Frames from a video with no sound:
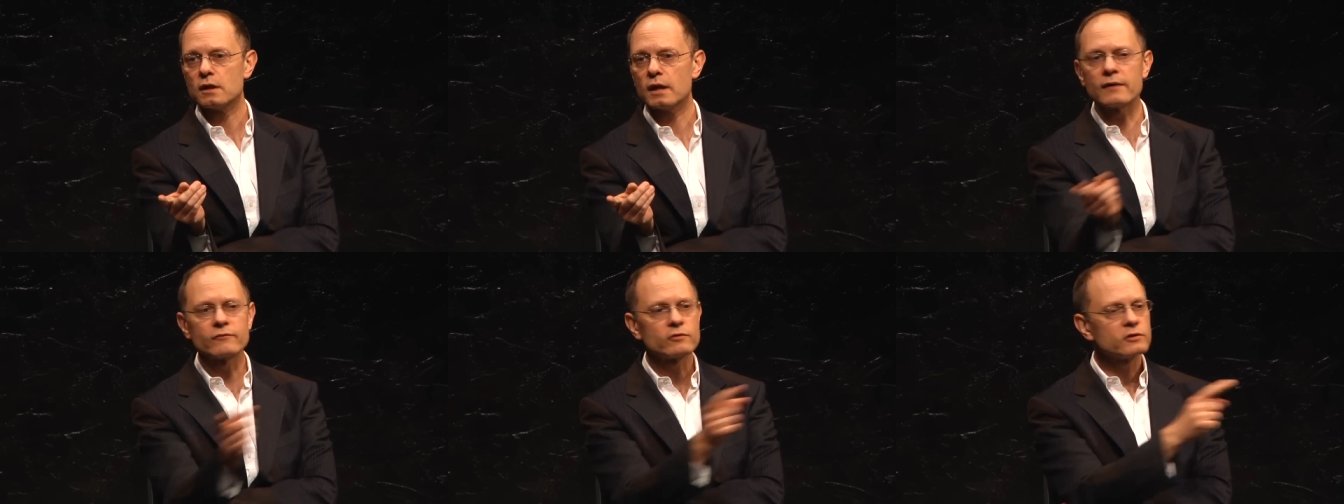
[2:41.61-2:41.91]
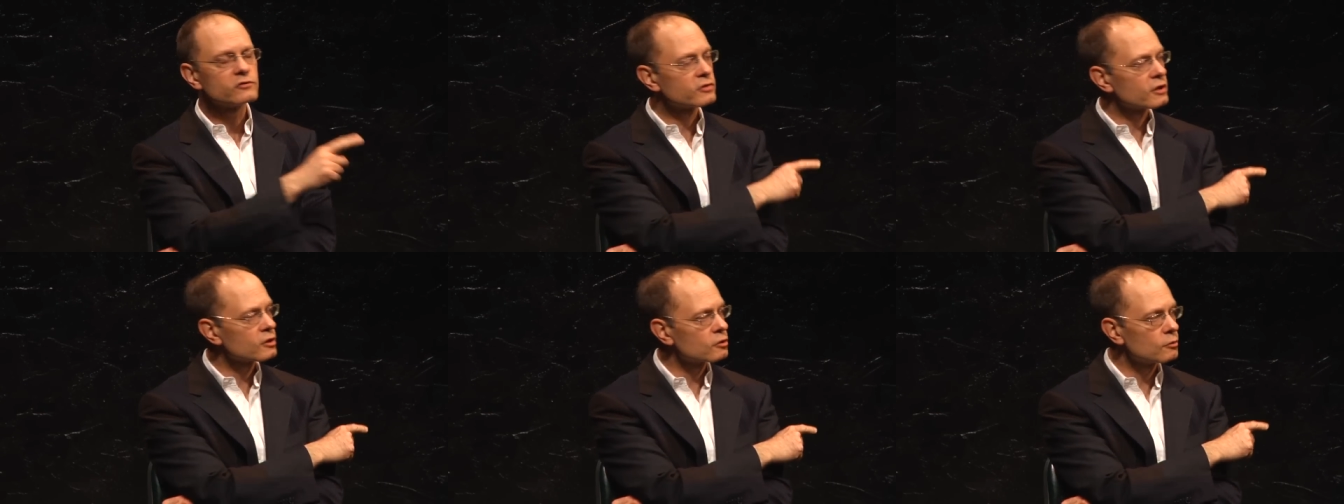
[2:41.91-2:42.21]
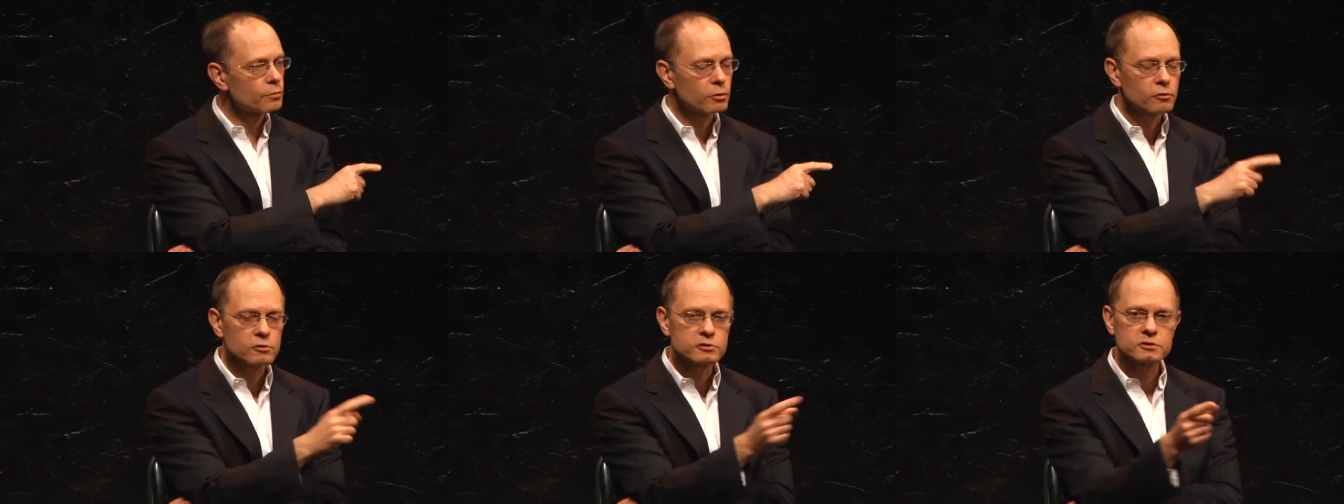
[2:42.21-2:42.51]
every
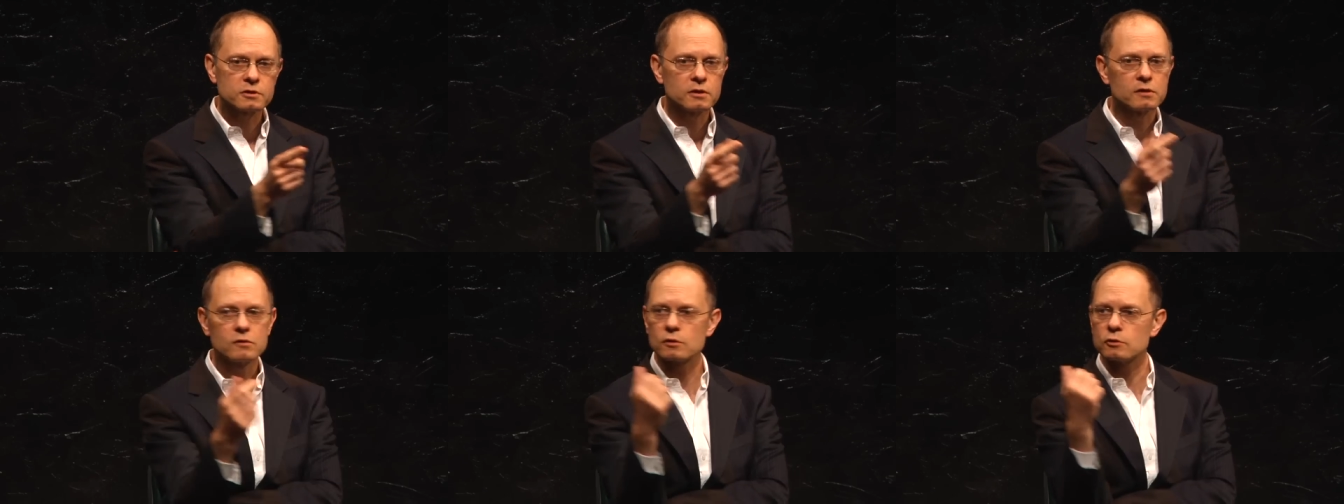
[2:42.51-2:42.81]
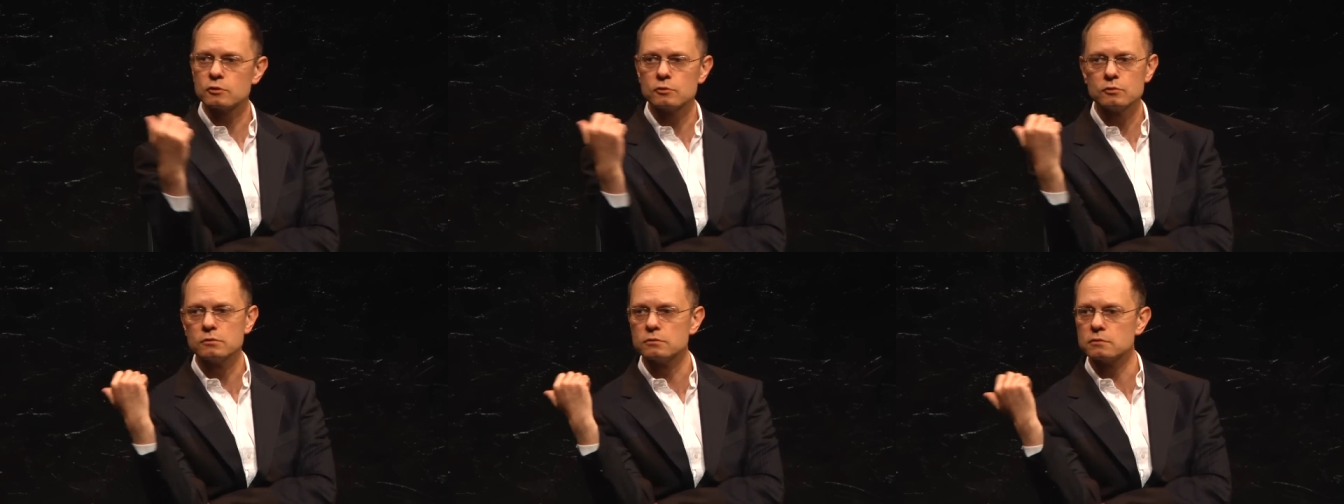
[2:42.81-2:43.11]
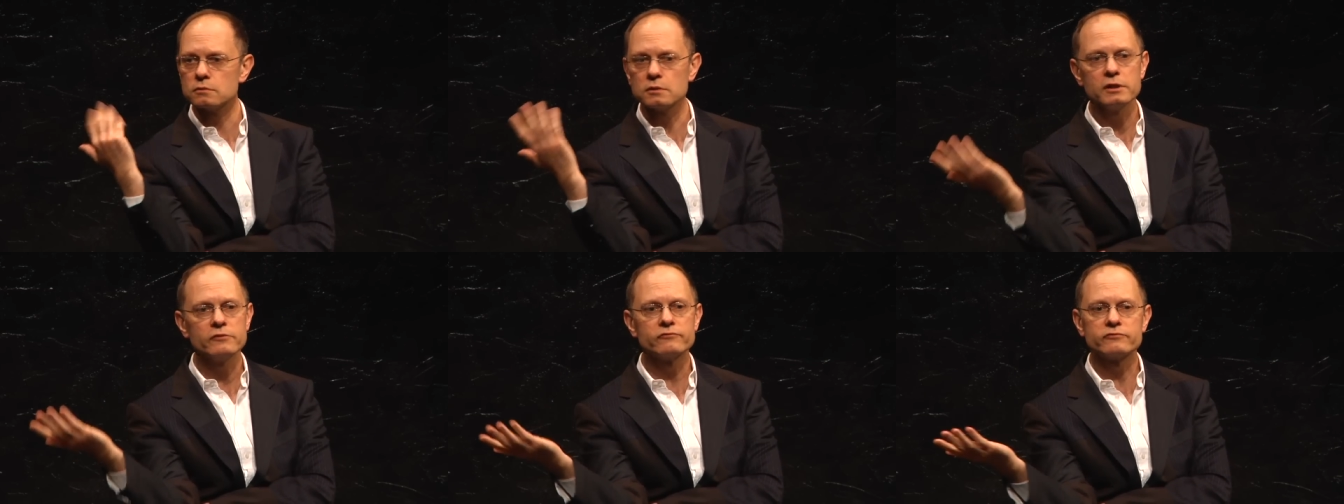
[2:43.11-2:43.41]
single person
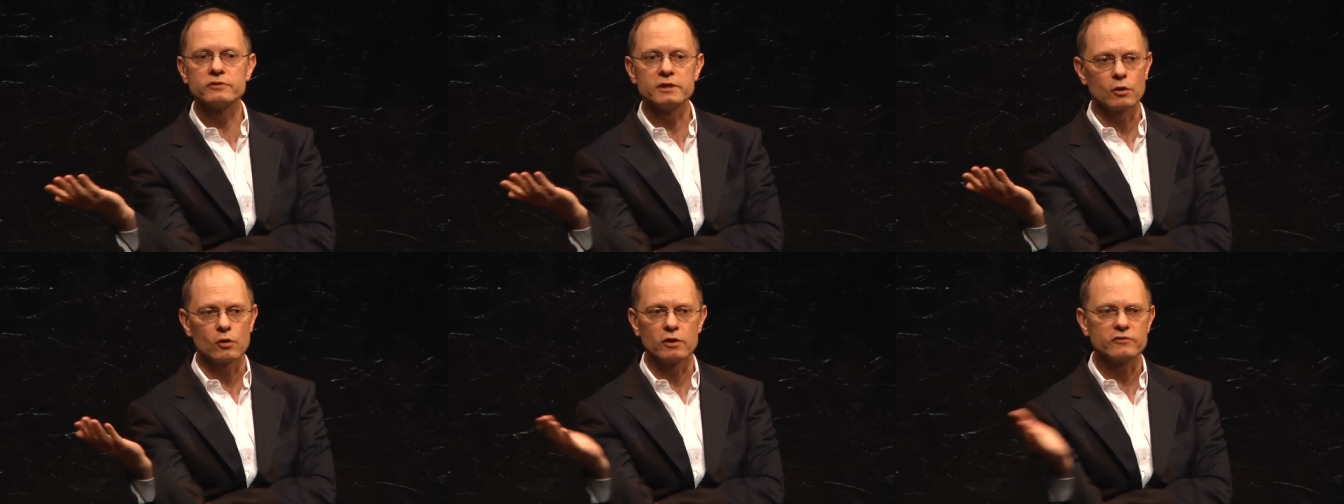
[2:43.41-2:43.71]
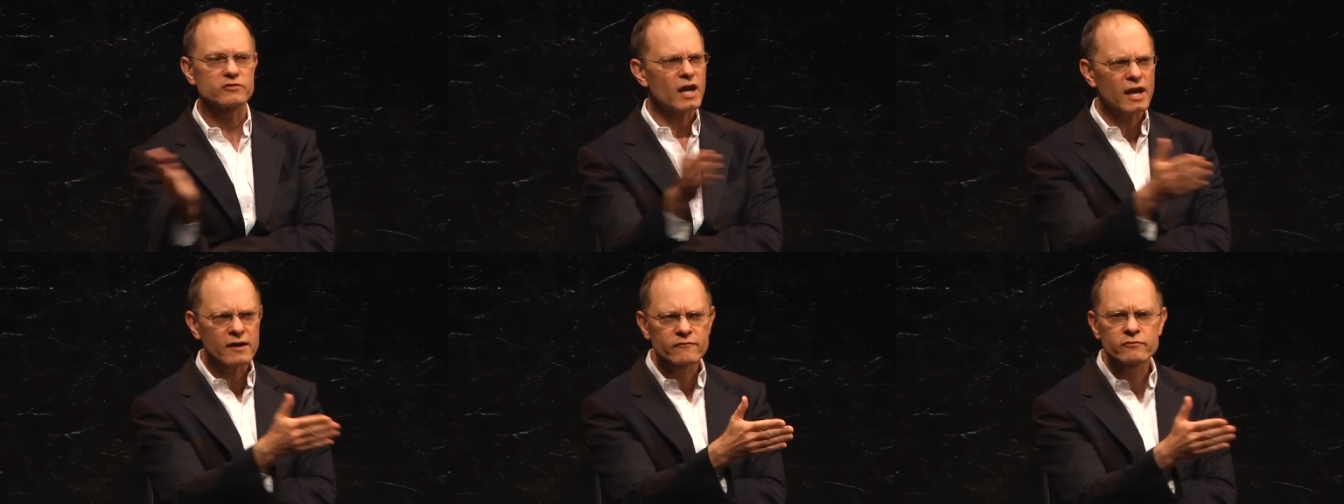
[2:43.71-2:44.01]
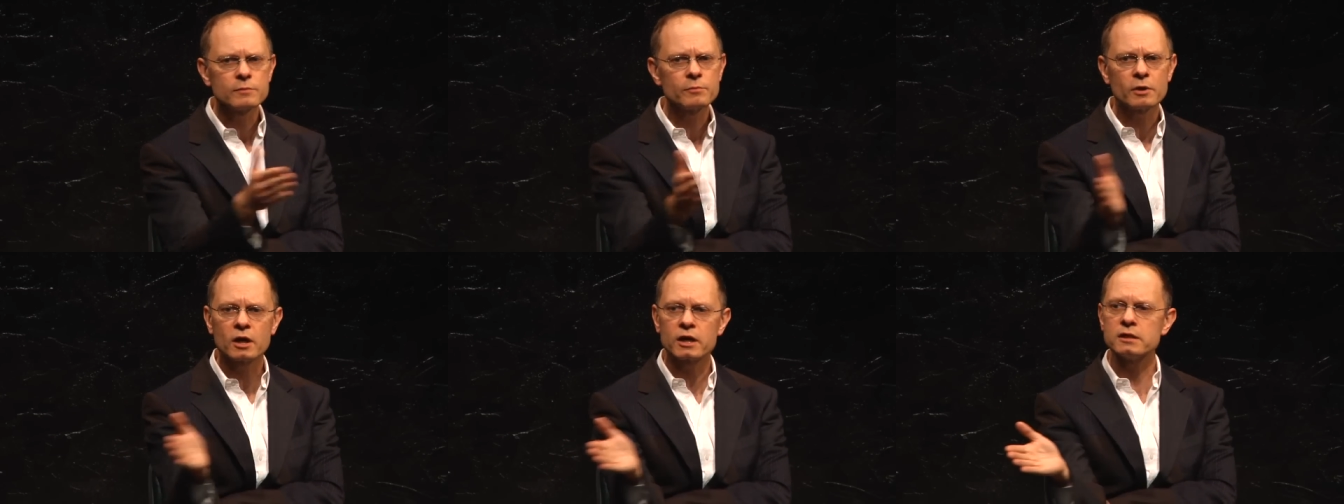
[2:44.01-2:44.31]
who lived near us,
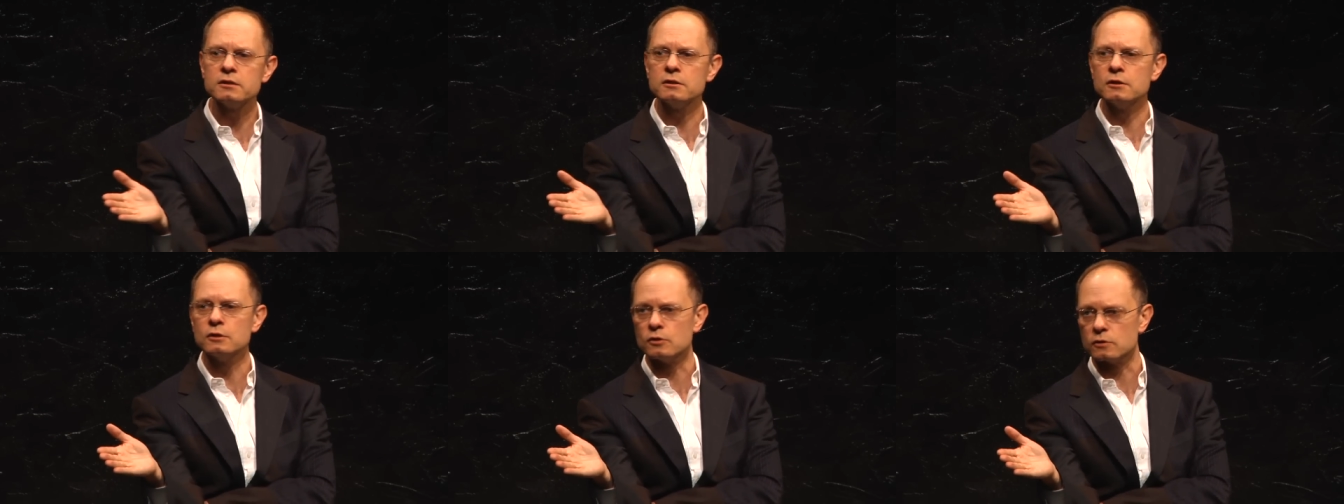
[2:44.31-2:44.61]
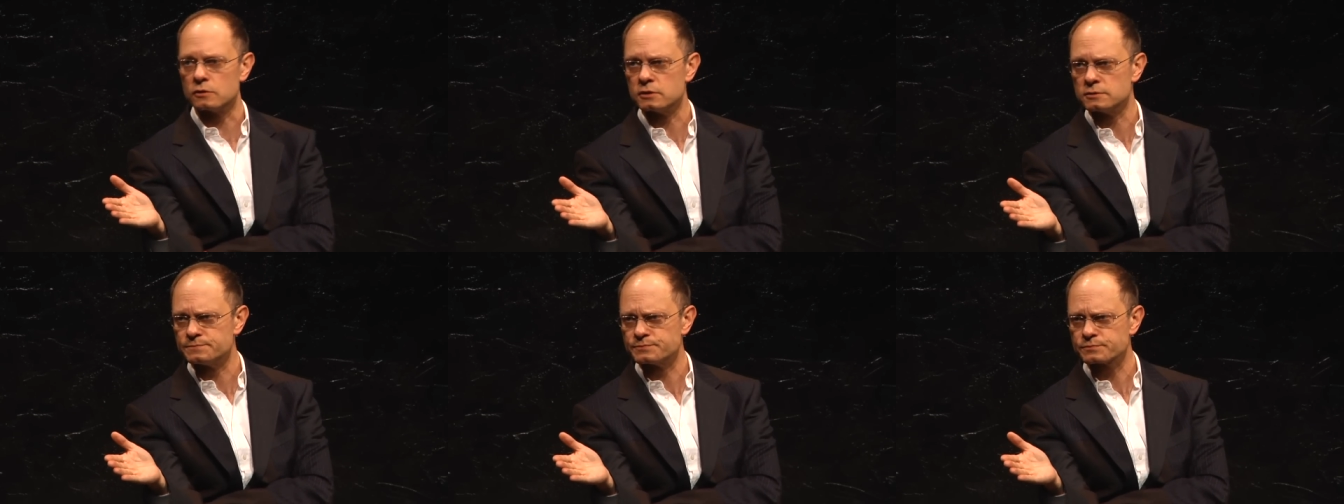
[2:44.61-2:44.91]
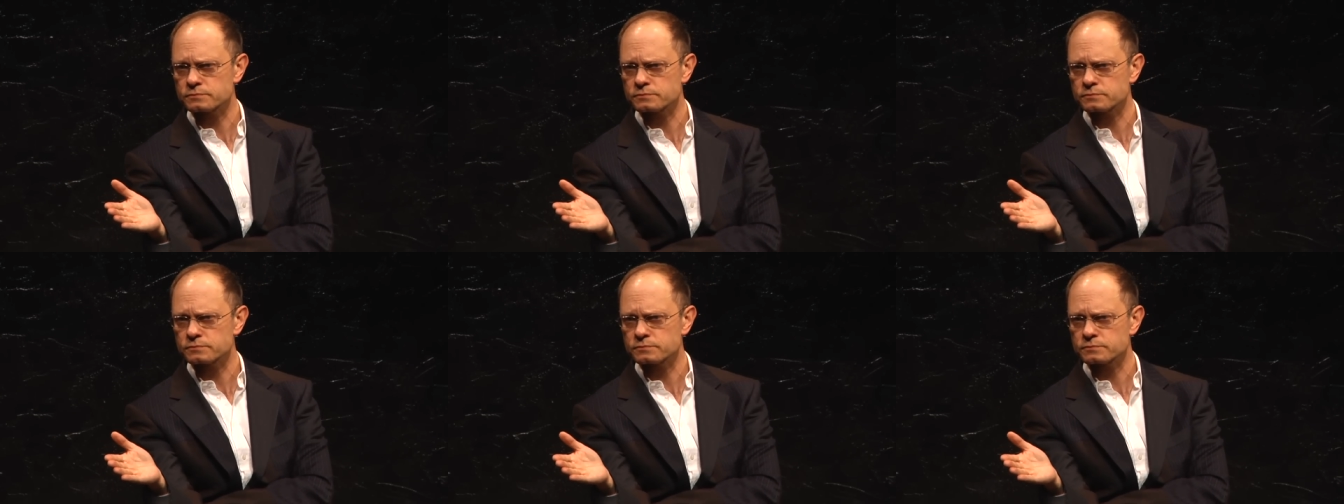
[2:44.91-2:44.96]
everybody knew.